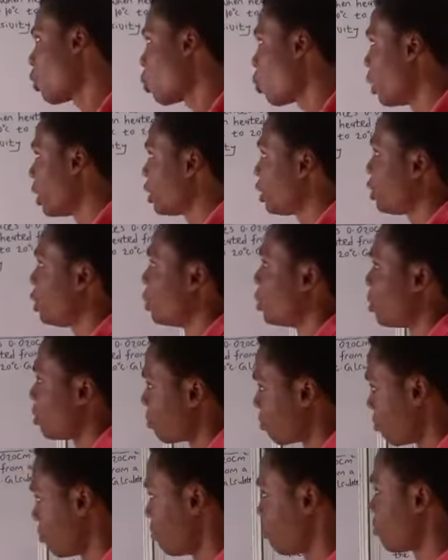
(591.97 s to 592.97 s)
question.
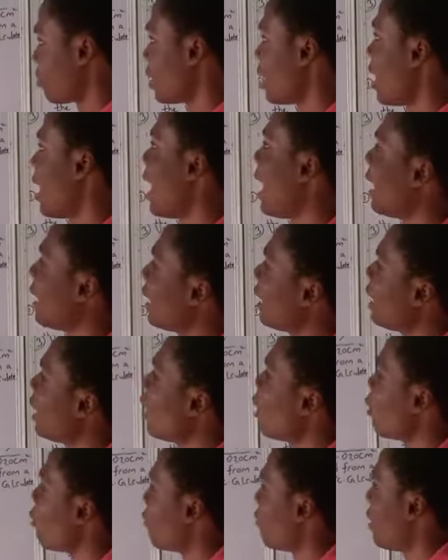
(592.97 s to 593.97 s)
An area
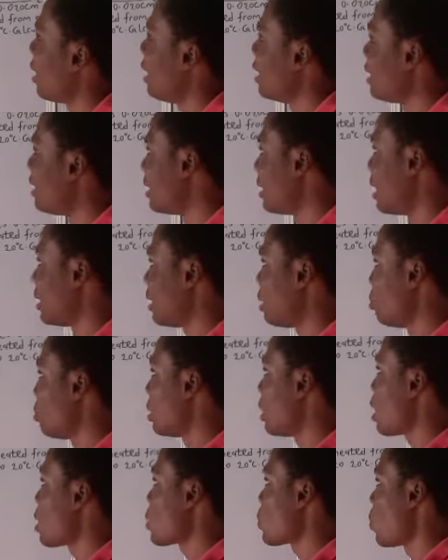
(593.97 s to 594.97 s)
of 8
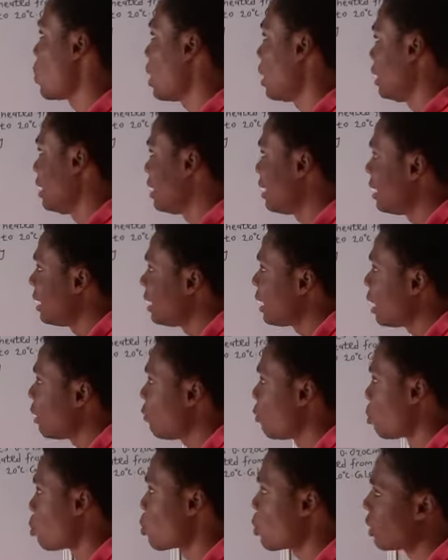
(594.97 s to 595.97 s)
centimeters square is heated
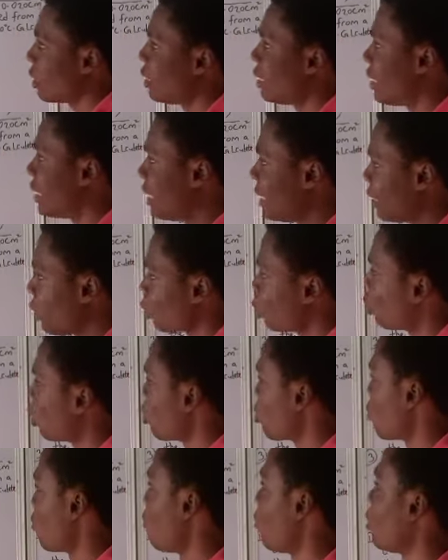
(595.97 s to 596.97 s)
from 20 degrees Celsius
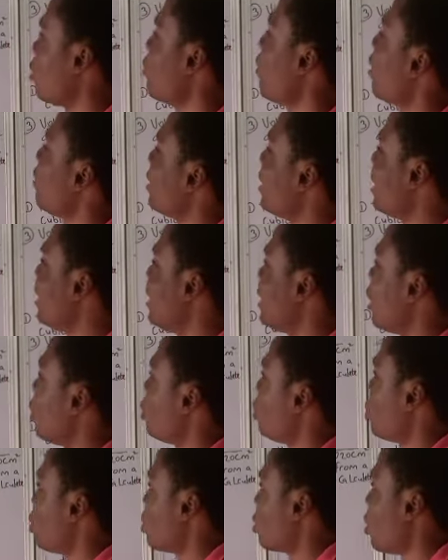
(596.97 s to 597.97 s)
to 45 degrees
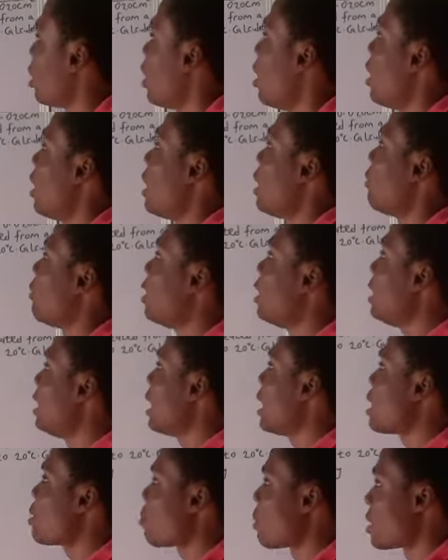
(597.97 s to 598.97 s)
Celsius. If the
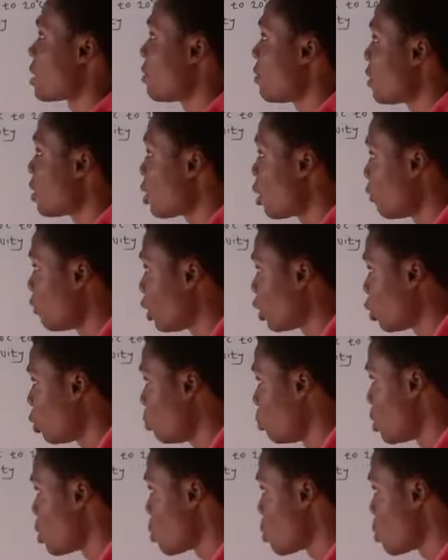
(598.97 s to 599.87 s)
linear expansivity of the cube is